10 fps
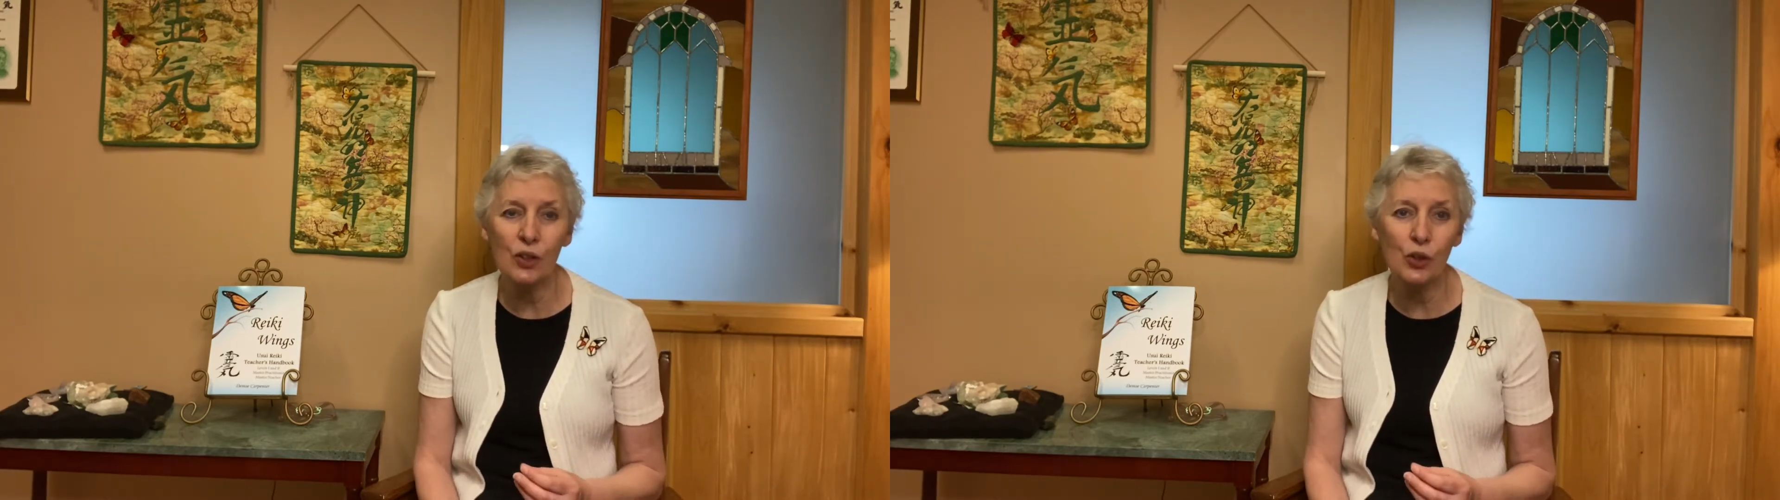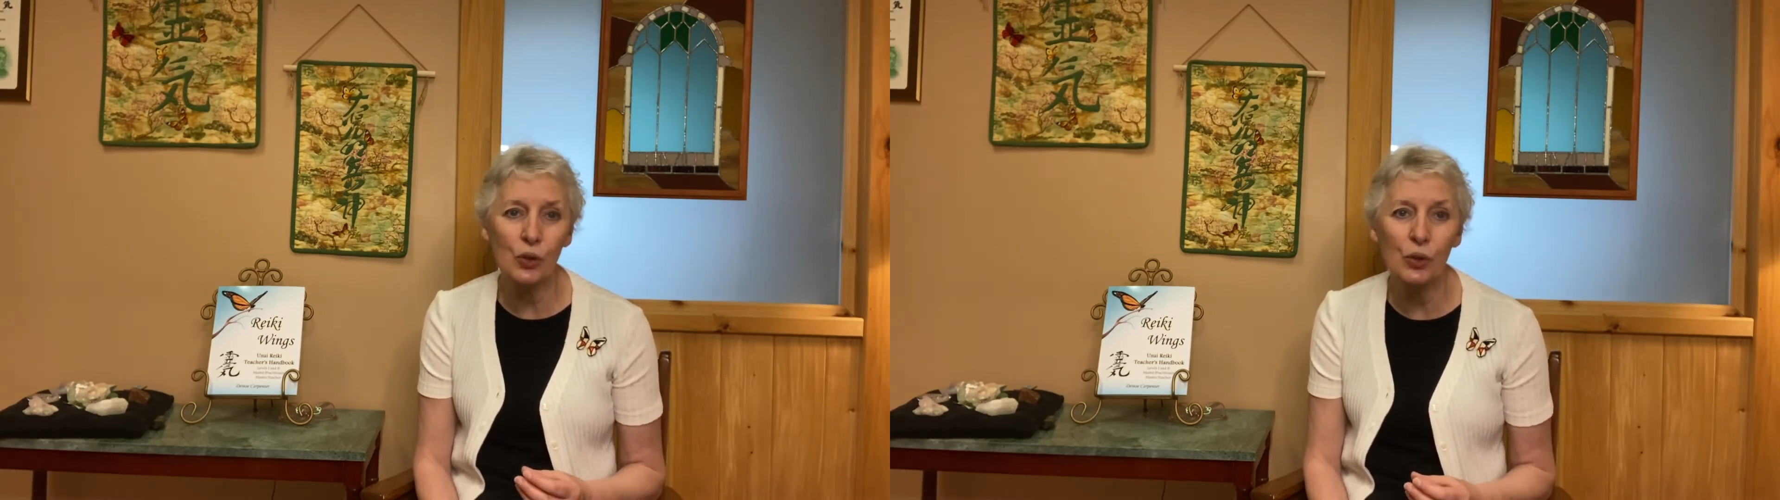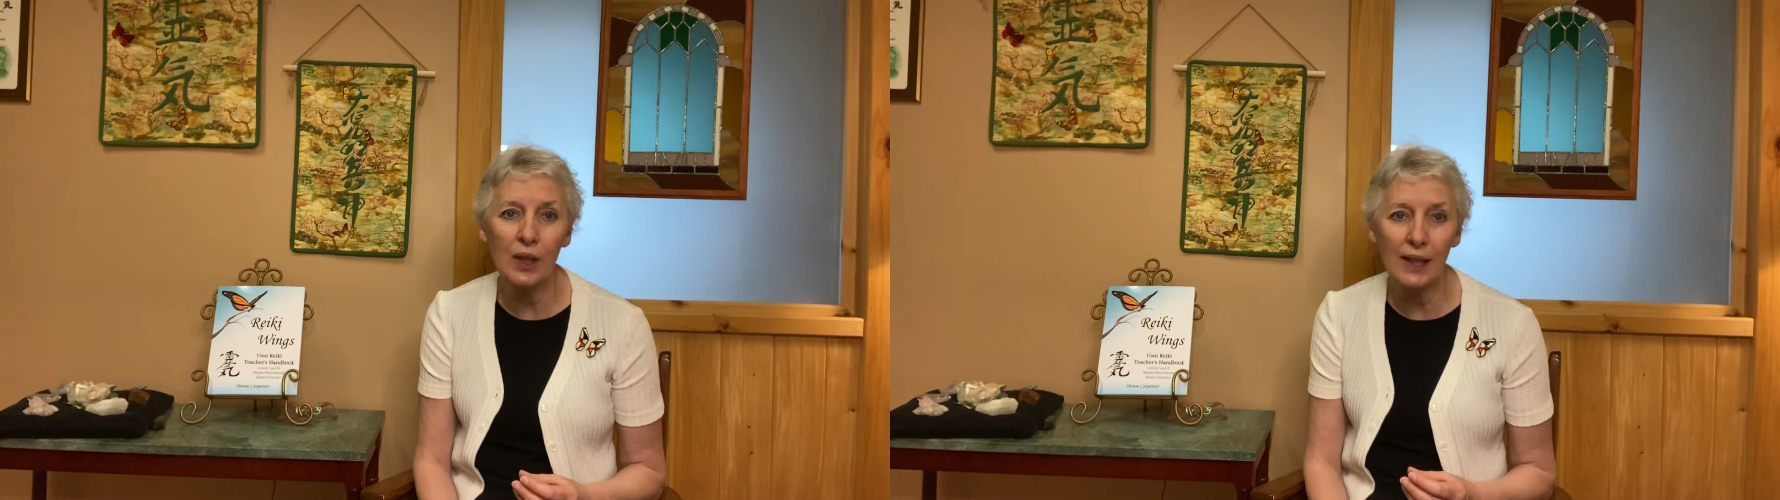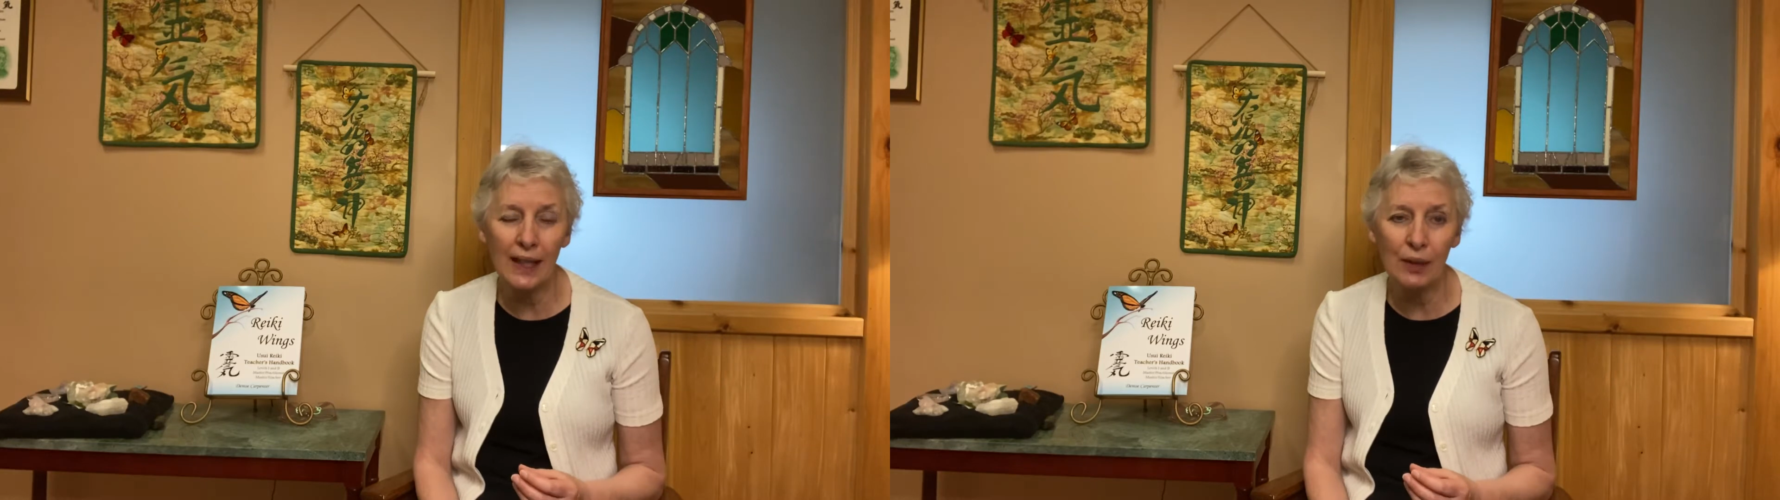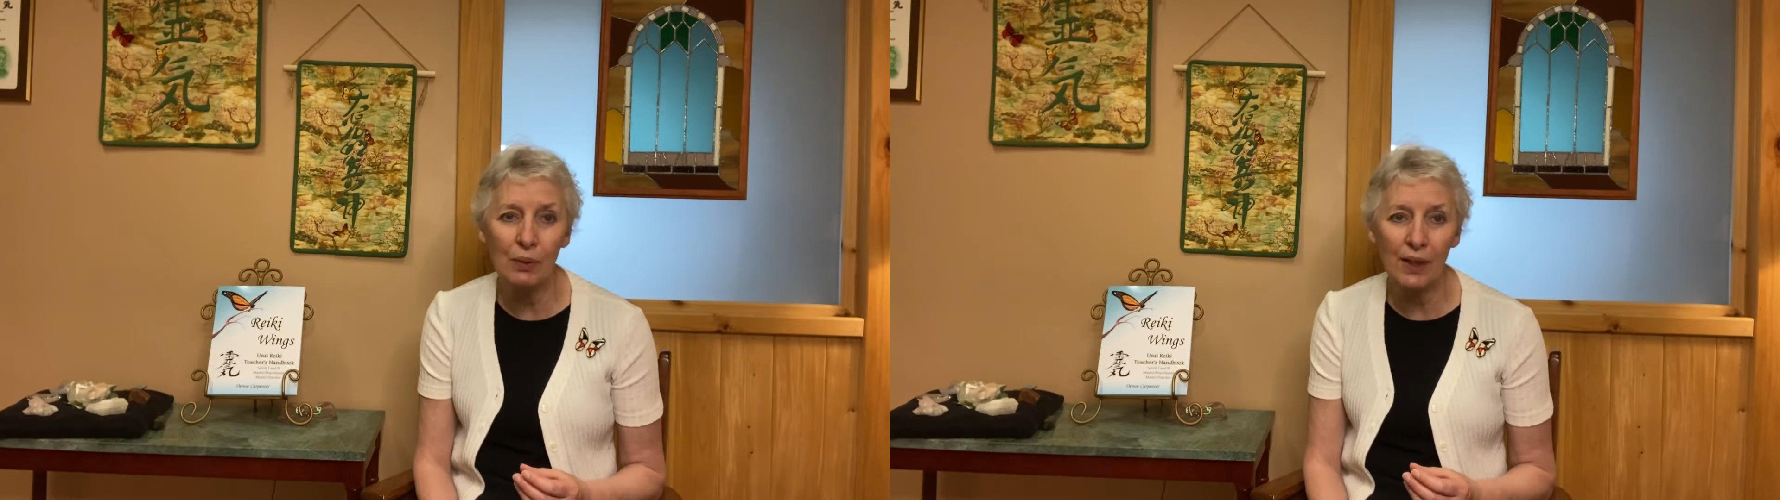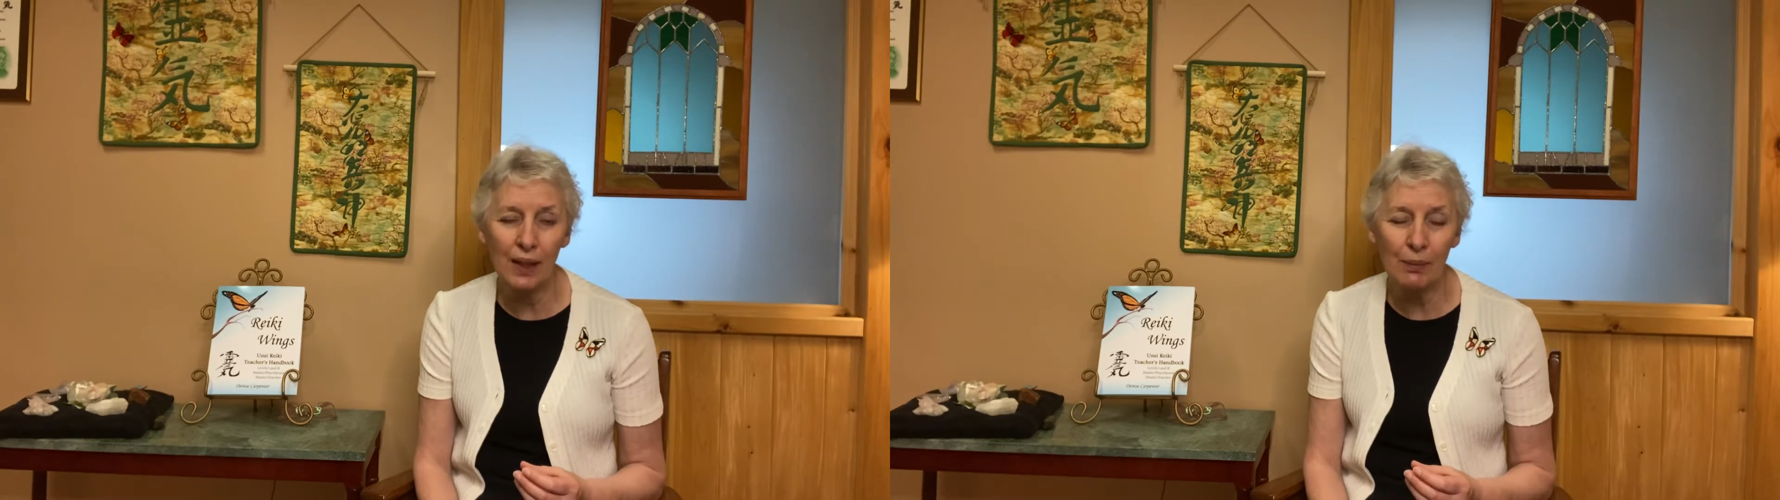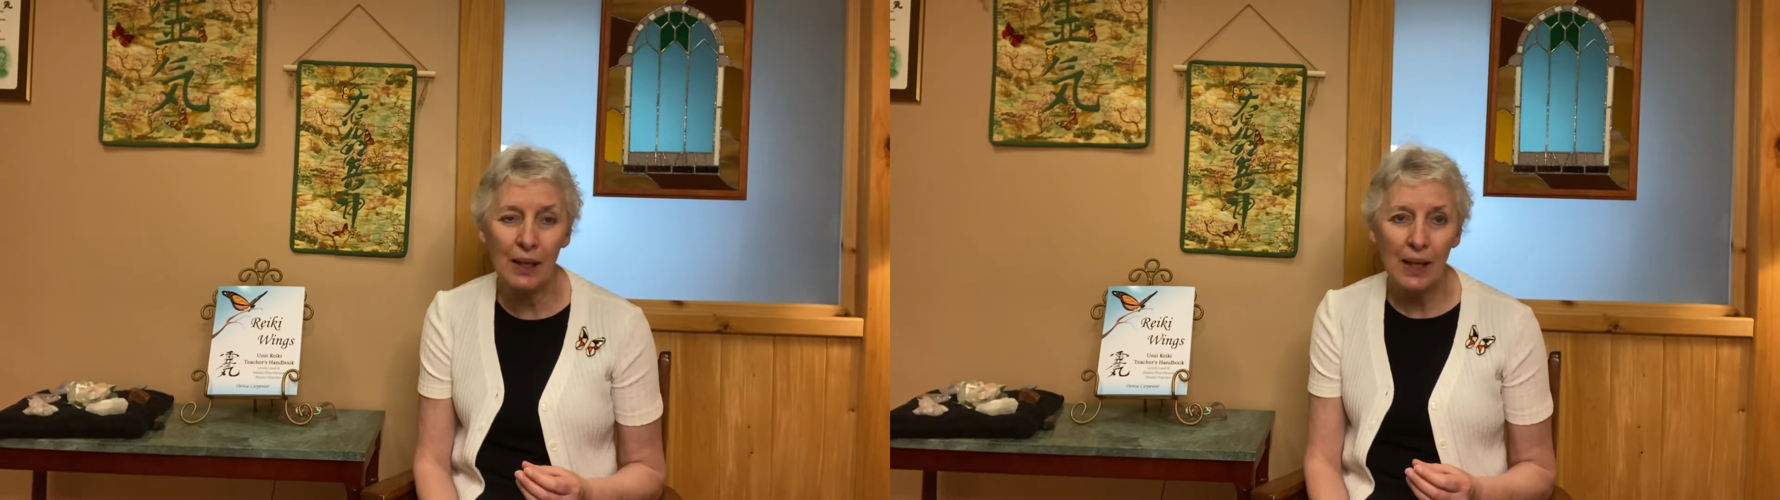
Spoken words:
to connect with them,